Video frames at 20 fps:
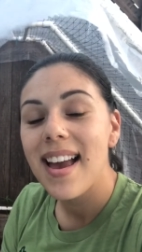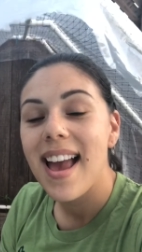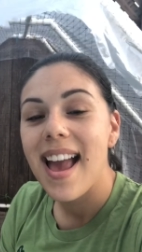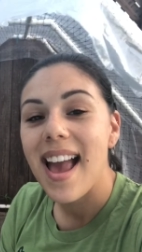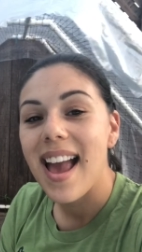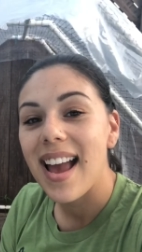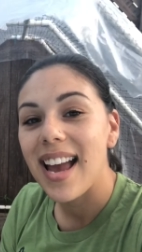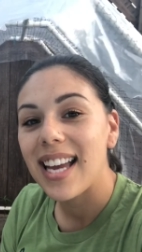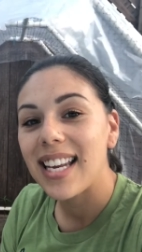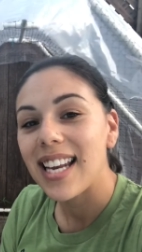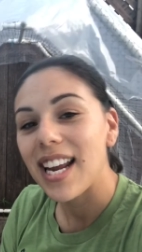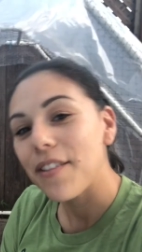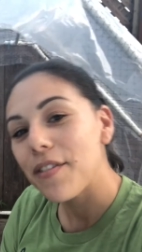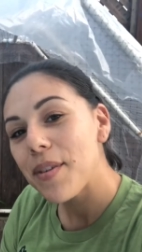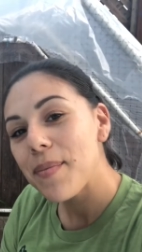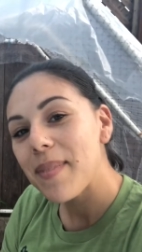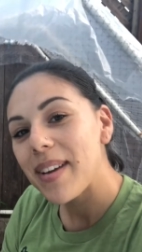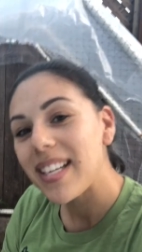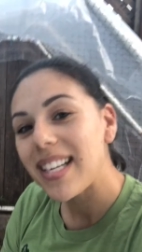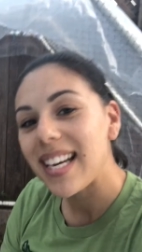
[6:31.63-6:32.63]
and every
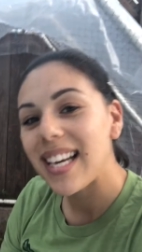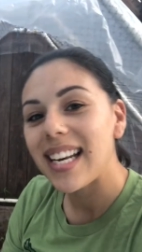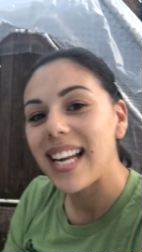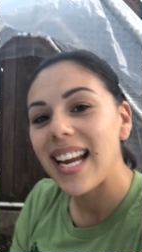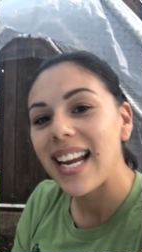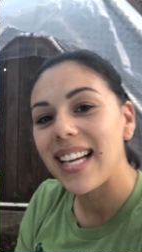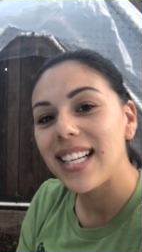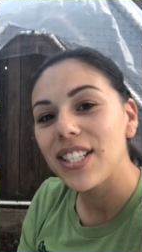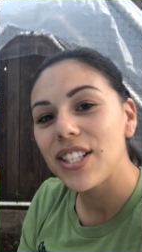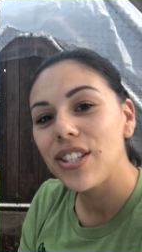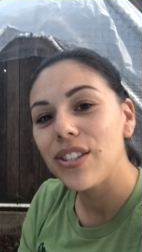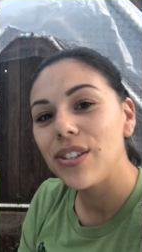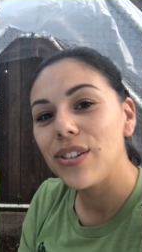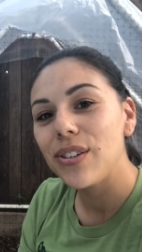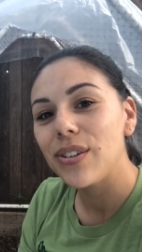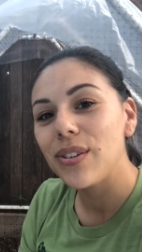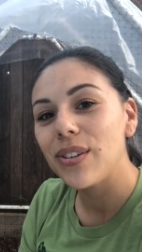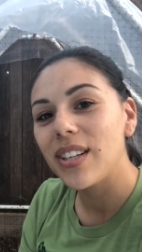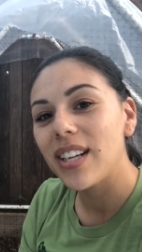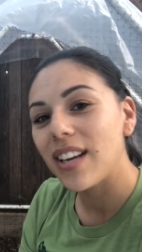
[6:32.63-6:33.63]
Monday at 8
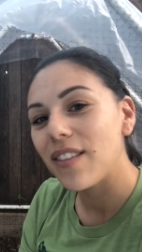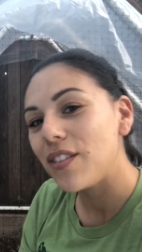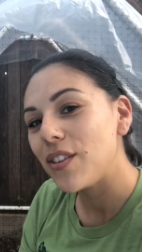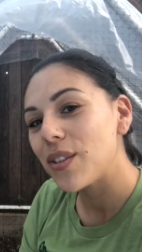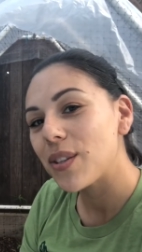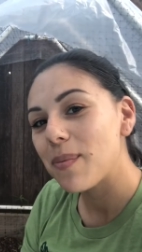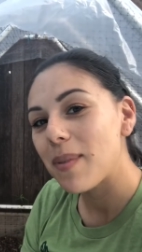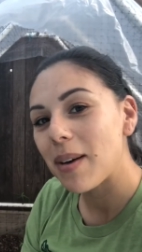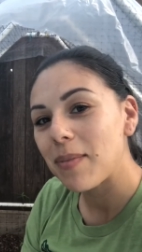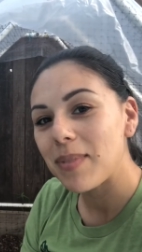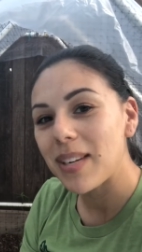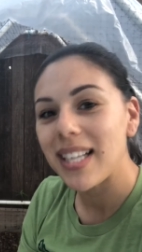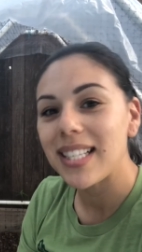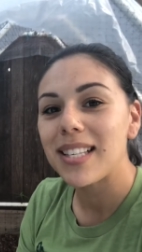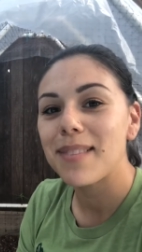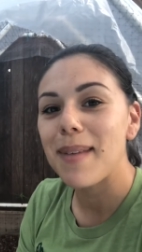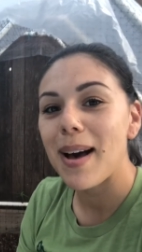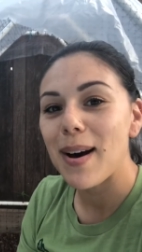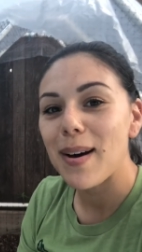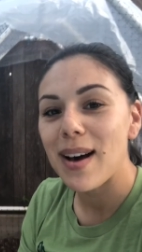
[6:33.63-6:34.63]
to give you some updates
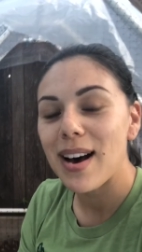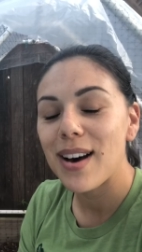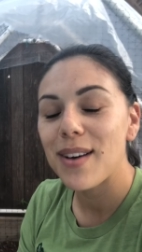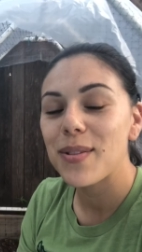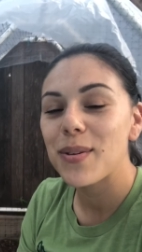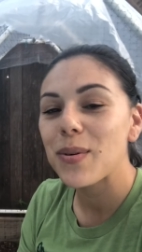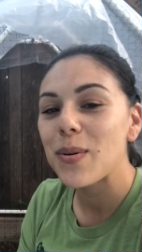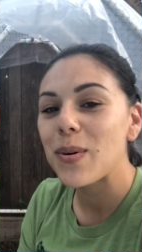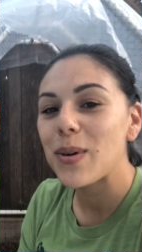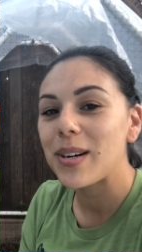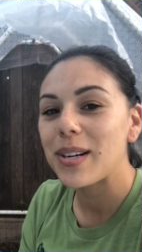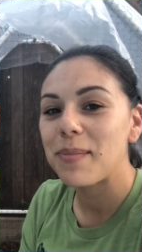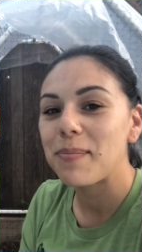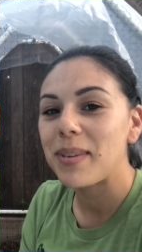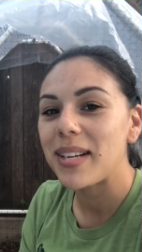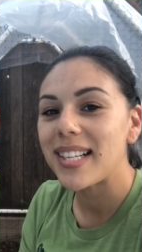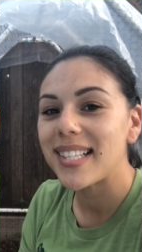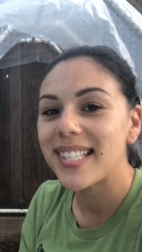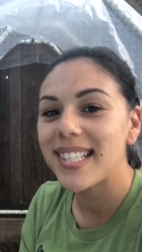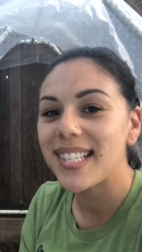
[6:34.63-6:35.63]
about how the corn and
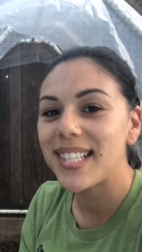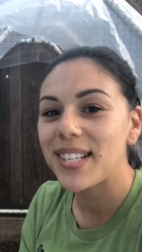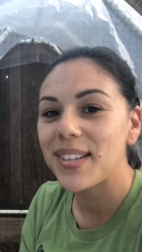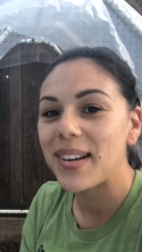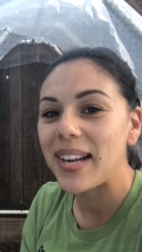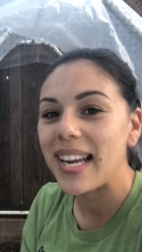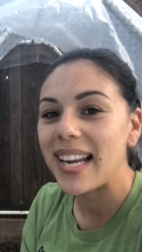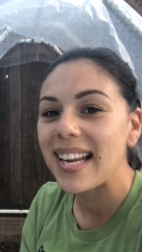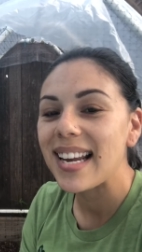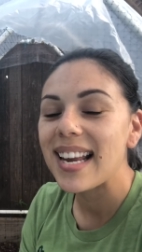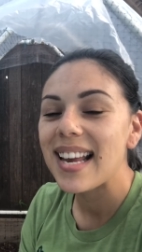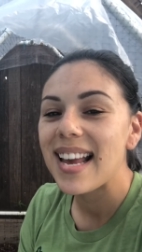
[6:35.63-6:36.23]
beans are doing